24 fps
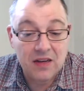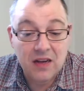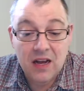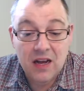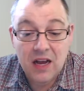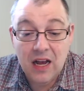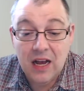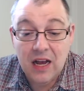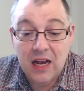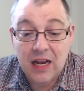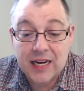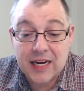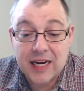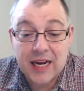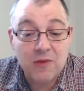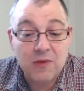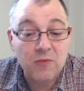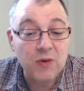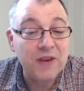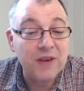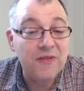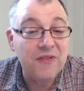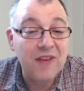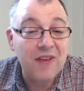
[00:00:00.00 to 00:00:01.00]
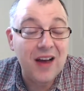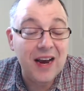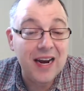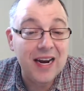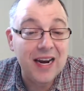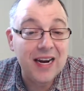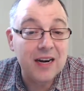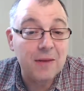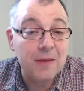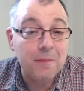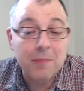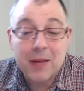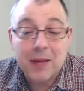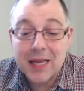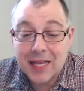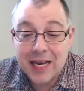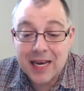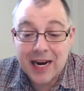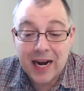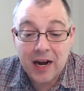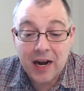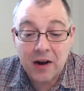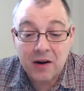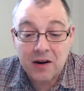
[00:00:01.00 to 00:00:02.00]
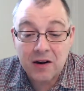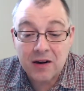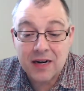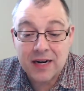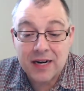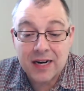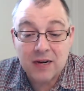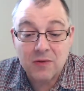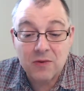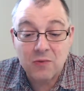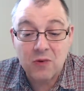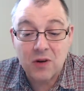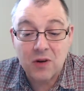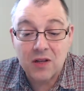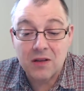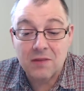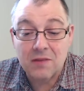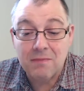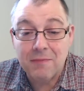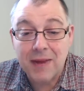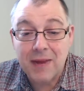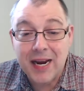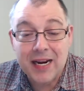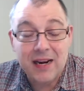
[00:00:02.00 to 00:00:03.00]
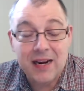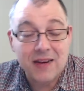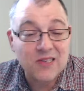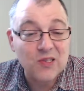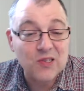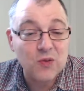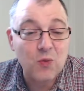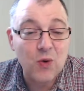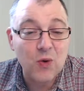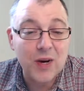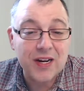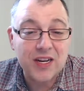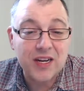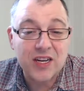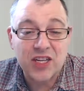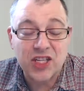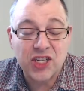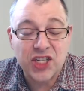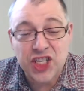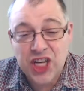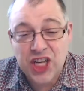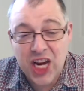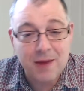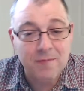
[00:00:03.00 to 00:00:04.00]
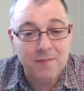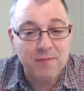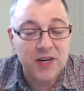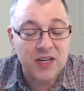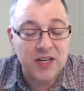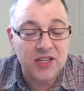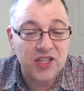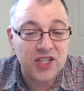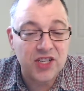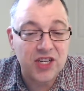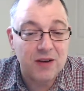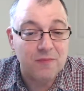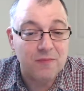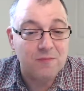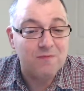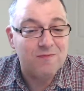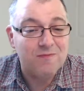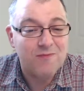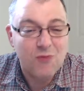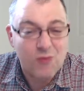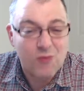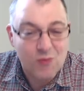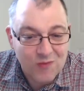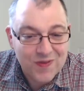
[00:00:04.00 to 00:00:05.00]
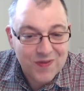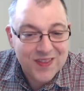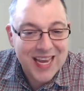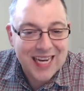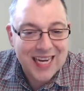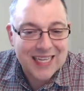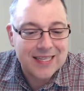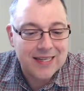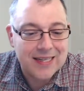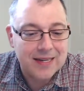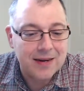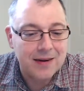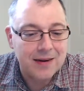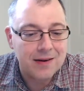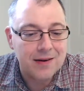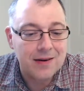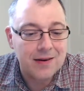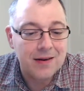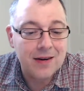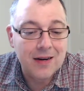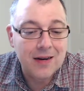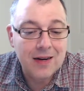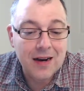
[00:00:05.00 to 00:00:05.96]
Uh, can we find a player that will make us win the championship? next year.